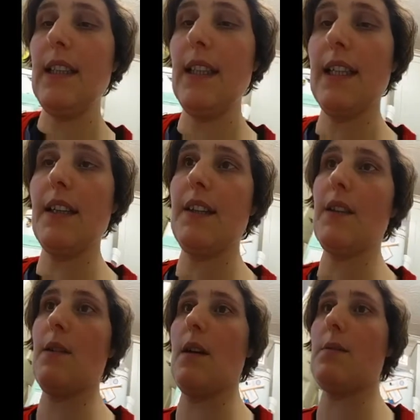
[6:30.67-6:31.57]
Hiya,
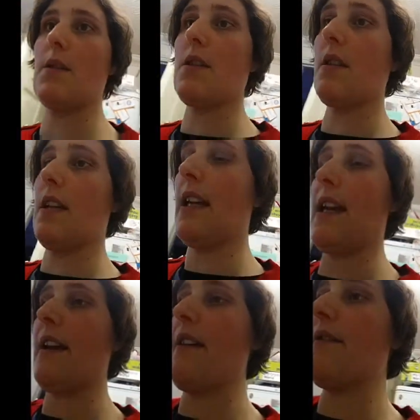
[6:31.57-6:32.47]
so I'm just going to
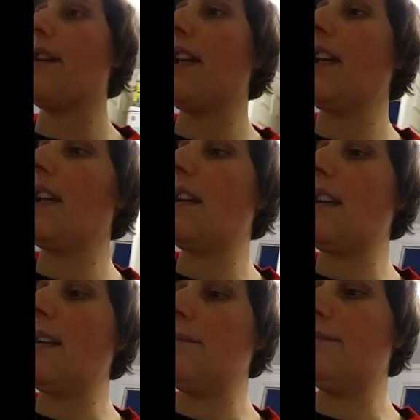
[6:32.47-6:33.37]
have
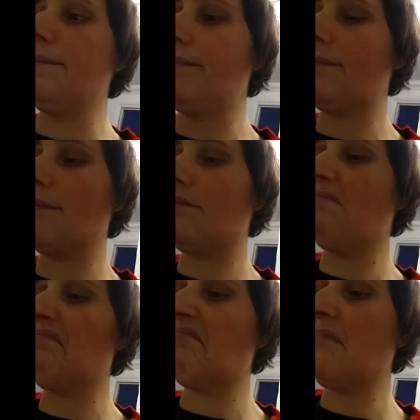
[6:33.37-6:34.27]
a
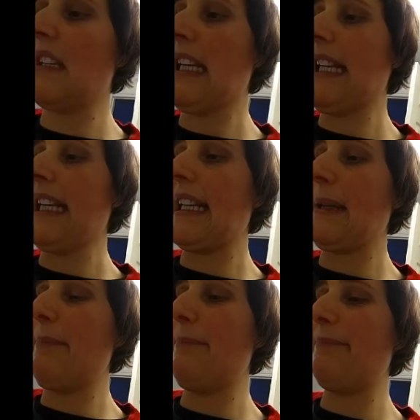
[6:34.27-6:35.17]
like a